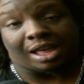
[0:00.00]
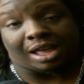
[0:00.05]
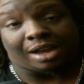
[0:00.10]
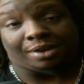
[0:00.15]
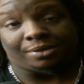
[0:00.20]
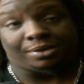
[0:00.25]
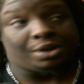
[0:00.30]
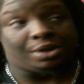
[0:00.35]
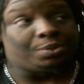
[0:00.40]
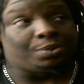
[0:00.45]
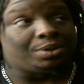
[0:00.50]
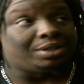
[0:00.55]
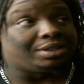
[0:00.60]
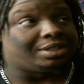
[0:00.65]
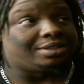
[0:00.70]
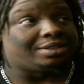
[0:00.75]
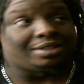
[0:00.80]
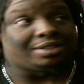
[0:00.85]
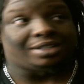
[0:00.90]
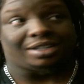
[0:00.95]
I don't know what
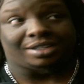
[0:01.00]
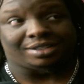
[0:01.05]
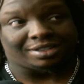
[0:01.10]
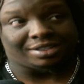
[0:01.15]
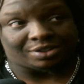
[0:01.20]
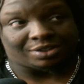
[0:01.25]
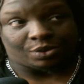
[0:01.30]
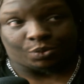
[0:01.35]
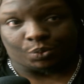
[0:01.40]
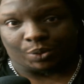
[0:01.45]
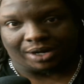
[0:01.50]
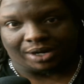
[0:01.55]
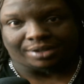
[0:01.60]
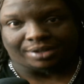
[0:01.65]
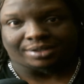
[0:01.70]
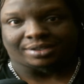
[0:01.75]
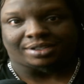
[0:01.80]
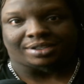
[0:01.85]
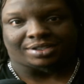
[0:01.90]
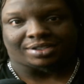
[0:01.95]
this is. This is a
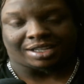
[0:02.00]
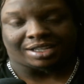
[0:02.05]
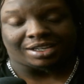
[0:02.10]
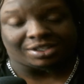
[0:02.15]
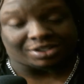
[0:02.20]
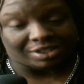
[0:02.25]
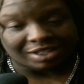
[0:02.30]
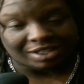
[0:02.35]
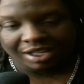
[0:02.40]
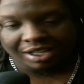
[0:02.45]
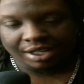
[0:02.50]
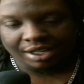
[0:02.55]
weird sensation.